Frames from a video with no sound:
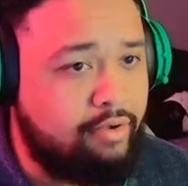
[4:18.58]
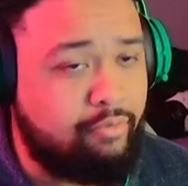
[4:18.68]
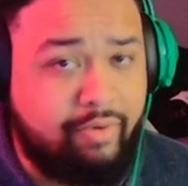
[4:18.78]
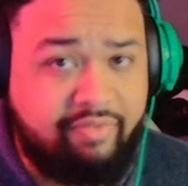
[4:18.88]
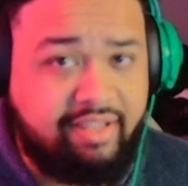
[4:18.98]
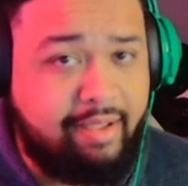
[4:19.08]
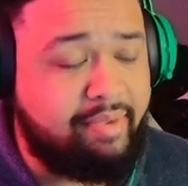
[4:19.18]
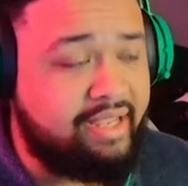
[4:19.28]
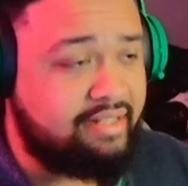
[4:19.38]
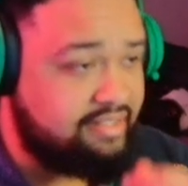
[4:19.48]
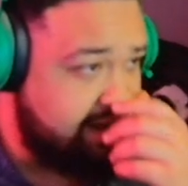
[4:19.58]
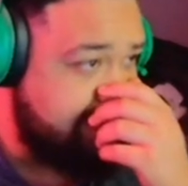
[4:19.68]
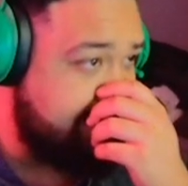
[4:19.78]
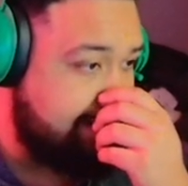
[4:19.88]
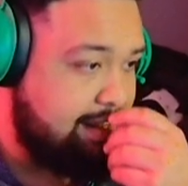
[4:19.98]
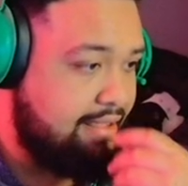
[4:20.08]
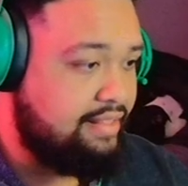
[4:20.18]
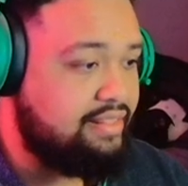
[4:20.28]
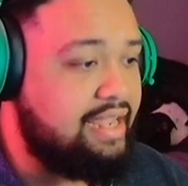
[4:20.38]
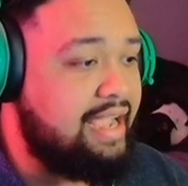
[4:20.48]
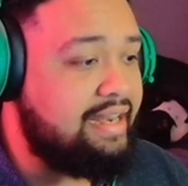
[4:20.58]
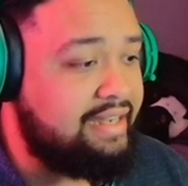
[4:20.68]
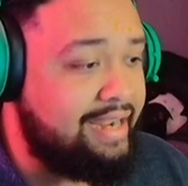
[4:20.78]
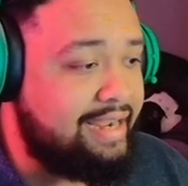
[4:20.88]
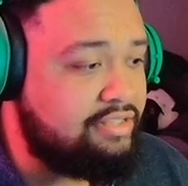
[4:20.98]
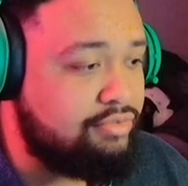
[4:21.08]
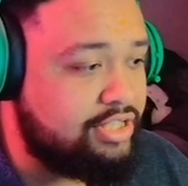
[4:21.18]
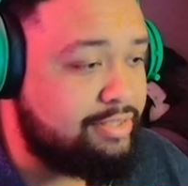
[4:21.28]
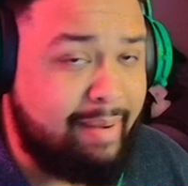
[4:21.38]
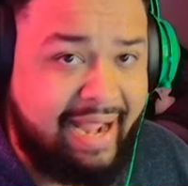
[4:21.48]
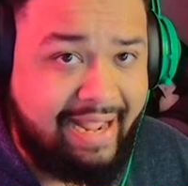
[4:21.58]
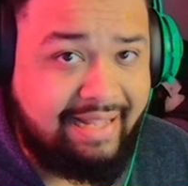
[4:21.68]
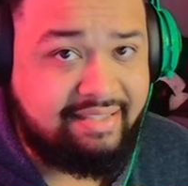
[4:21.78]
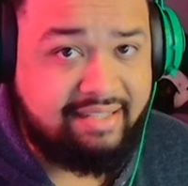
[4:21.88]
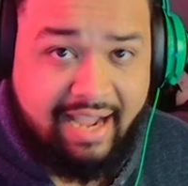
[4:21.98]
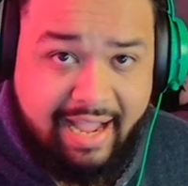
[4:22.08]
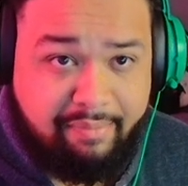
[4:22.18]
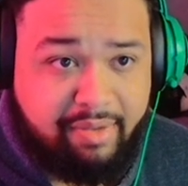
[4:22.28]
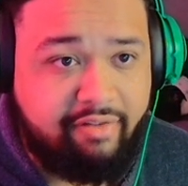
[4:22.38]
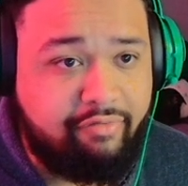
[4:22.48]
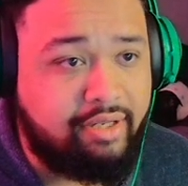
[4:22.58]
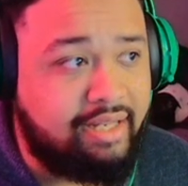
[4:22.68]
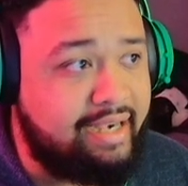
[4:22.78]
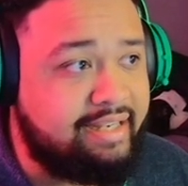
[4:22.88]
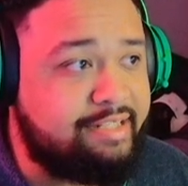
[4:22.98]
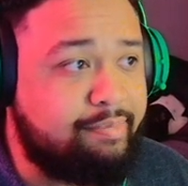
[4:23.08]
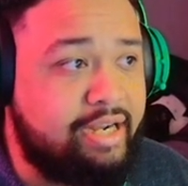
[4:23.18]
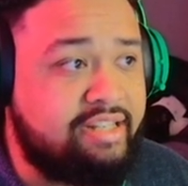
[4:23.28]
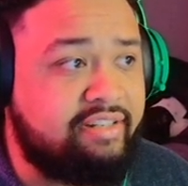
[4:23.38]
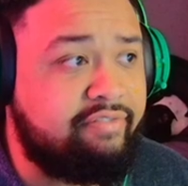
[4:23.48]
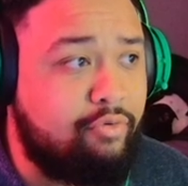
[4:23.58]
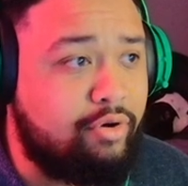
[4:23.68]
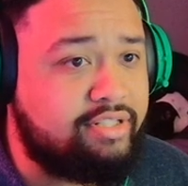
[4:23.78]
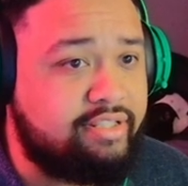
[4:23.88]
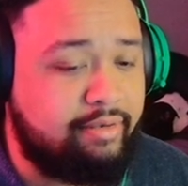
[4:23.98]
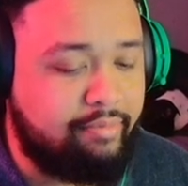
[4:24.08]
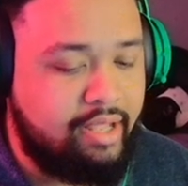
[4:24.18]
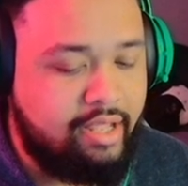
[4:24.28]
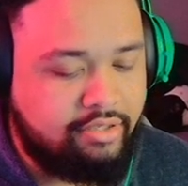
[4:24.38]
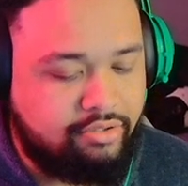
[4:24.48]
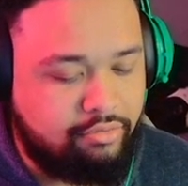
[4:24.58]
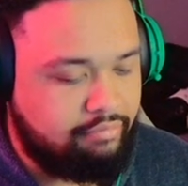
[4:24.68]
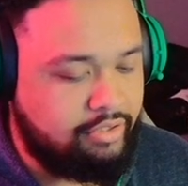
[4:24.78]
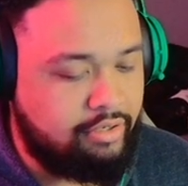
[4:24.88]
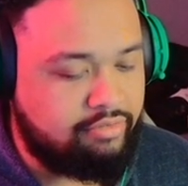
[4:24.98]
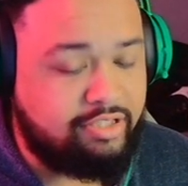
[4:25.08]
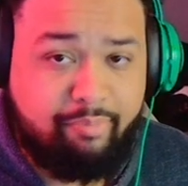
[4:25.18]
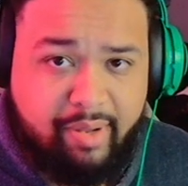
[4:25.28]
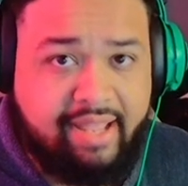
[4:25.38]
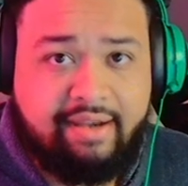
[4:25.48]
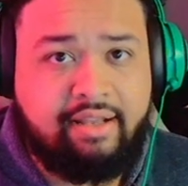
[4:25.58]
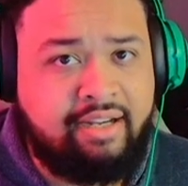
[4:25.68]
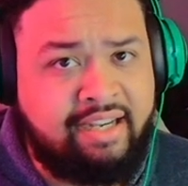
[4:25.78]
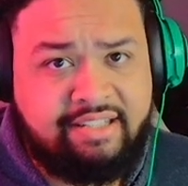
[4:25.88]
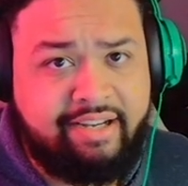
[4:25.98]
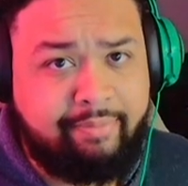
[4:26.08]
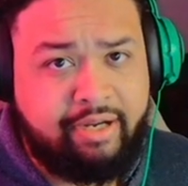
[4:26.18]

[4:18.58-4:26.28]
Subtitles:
with that being said, the idea to just pad timing for a lot of these players and force them to, you know, spend an unnecessary amount of